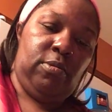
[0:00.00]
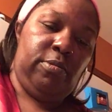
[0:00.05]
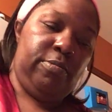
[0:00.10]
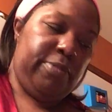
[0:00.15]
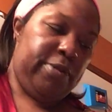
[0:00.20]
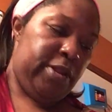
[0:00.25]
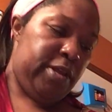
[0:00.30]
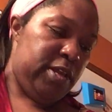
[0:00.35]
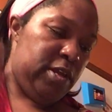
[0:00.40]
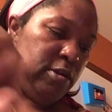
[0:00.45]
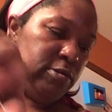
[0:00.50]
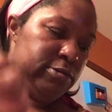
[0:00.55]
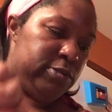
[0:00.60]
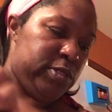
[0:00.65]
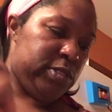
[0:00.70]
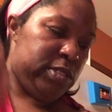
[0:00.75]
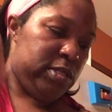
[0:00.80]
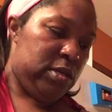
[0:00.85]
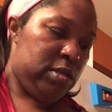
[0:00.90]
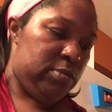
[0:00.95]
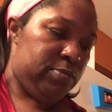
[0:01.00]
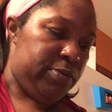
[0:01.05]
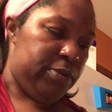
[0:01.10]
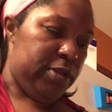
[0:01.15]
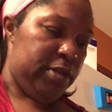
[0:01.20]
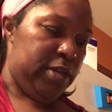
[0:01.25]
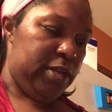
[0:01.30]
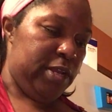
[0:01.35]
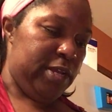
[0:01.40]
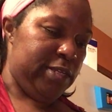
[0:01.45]
Play on, son.
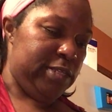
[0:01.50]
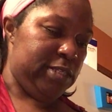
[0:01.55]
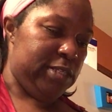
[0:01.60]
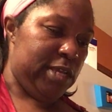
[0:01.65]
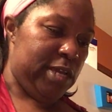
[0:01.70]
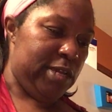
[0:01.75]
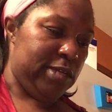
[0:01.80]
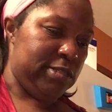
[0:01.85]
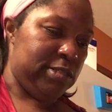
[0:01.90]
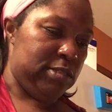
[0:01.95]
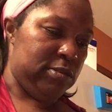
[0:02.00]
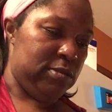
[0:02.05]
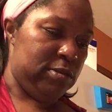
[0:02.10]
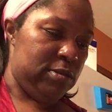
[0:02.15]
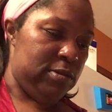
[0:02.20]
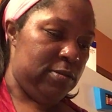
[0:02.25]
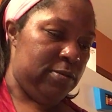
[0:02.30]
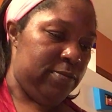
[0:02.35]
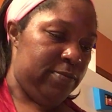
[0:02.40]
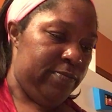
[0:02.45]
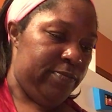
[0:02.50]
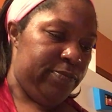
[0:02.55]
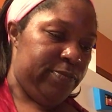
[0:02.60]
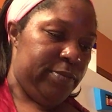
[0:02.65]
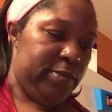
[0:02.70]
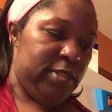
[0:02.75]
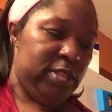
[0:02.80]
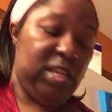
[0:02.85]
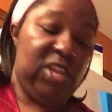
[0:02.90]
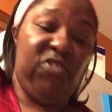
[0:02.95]
Play that sax.
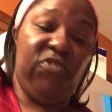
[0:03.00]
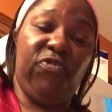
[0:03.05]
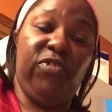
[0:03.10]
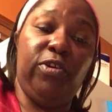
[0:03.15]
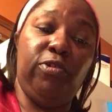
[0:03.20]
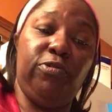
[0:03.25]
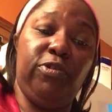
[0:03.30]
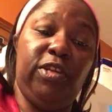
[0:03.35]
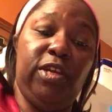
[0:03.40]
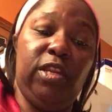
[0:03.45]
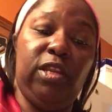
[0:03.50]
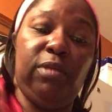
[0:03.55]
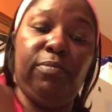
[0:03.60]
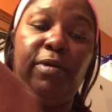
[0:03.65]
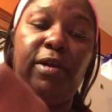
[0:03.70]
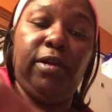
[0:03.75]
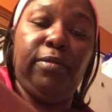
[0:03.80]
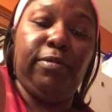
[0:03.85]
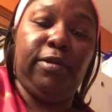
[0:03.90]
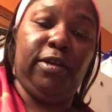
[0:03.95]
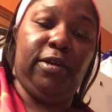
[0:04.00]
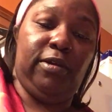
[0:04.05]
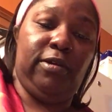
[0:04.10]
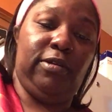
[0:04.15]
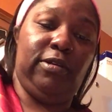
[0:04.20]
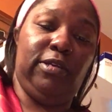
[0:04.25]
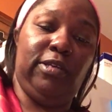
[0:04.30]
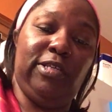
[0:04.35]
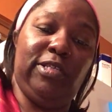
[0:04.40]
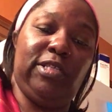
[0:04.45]
That's Phil Denny, baby.
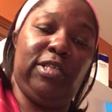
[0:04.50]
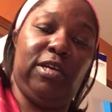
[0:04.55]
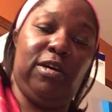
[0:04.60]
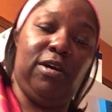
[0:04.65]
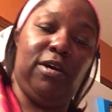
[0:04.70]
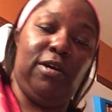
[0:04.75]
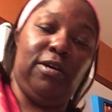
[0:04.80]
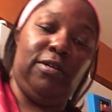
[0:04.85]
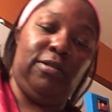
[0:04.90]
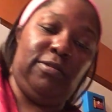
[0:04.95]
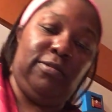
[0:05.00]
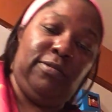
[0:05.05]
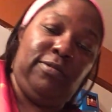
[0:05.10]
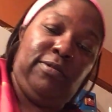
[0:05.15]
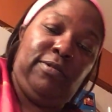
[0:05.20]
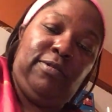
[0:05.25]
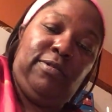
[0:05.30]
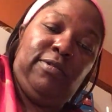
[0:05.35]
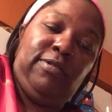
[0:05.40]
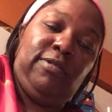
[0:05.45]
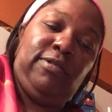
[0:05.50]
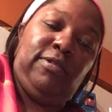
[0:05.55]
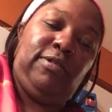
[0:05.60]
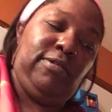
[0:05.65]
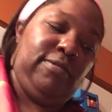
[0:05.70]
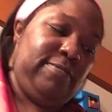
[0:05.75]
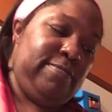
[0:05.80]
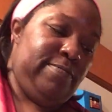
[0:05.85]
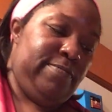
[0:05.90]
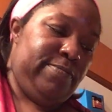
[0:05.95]
Yes, God.
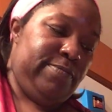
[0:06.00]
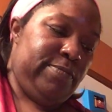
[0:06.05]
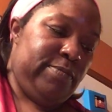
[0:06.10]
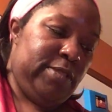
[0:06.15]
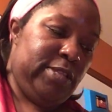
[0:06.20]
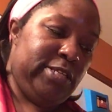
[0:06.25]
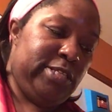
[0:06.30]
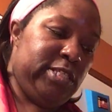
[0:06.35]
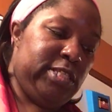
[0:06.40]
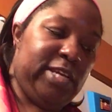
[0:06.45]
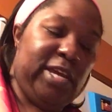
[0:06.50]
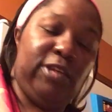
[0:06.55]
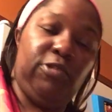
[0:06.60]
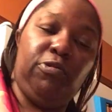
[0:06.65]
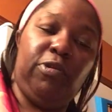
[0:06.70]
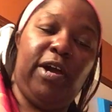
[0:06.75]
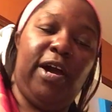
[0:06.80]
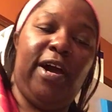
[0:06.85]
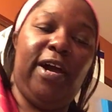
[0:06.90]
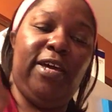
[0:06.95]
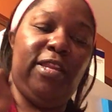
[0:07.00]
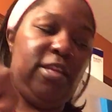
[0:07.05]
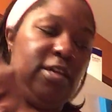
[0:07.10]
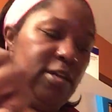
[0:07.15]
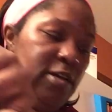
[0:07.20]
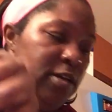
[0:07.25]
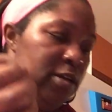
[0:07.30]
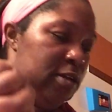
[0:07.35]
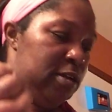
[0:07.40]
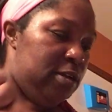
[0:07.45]
It's titled
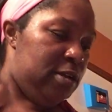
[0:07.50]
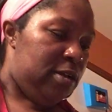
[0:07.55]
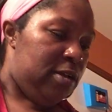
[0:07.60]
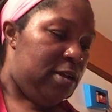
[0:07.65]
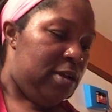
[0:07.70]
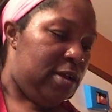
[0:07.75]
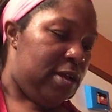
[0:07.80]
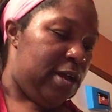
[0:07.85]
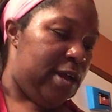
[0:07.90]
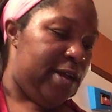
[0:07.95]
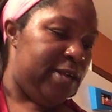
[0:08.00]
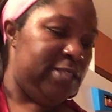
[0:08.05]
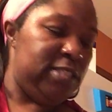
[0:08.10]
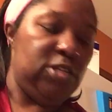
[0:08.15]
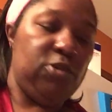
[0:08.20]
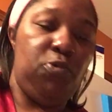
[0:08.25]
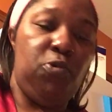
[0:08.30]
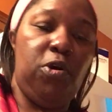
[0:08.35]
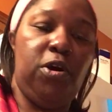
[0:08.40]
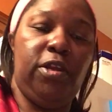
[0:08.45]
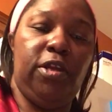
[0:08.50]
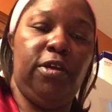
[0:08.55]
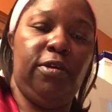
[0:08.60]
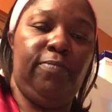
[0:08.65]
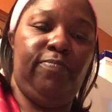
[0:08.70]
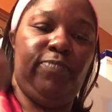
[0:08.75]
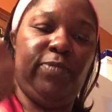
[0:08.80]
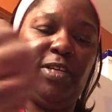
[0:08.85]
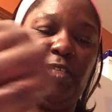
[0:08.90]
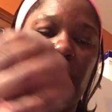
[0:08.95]
Kinda Wanna.
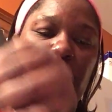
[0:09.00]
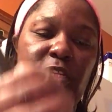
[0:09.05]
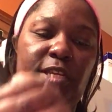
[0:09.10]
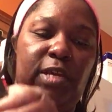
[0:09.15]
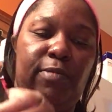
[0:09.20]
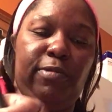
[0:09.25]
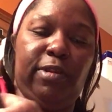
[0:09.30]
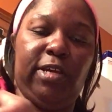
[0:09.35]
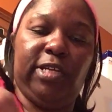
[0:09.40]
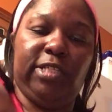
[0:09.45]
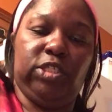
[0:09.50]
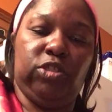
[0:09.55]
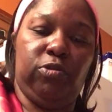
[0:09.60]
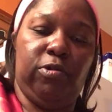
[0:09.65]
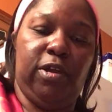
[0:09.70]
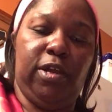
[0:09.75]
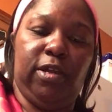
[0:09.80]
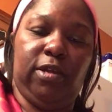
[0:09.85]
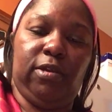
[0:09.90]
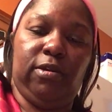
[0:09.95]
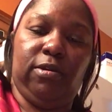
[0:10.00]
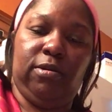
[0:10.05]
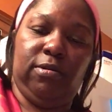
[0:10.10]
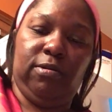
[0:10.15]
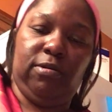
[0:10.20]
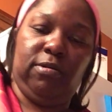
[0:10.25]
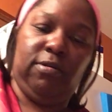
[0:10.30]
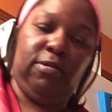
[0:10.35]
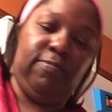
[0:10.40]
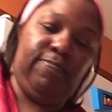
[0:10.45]
That's the name of that track.
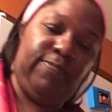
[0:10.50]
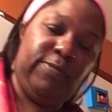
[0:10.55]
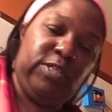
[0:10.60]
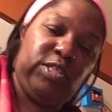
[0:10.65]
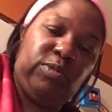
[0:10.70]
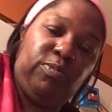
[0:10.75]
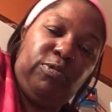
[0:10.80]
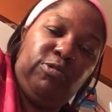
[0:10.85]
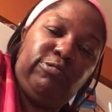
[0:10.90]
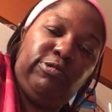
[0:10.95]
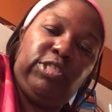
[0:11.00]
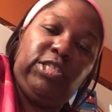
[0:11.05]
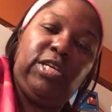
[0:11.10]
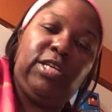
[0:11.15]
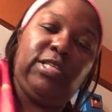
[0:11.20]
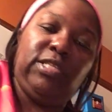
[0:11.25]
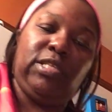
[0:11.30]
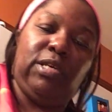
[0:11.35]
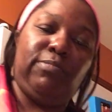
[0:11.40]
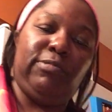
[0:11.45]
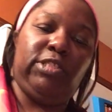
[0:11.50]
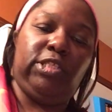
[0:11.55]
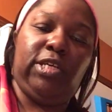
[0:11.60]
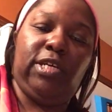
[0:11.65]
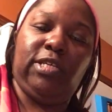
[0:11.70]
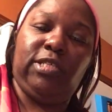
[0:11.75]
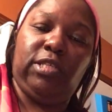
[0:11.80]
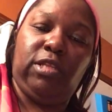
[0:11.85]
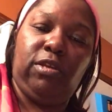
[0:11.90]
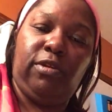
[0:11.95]
Smooth jazz. I'm a
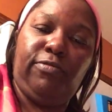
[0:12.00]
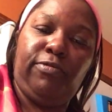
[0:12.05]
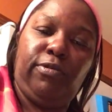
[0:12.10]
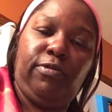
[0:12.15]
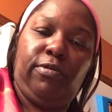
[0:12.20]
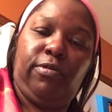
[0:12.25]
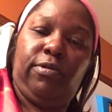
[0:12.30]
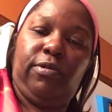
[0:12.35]
jazz lover.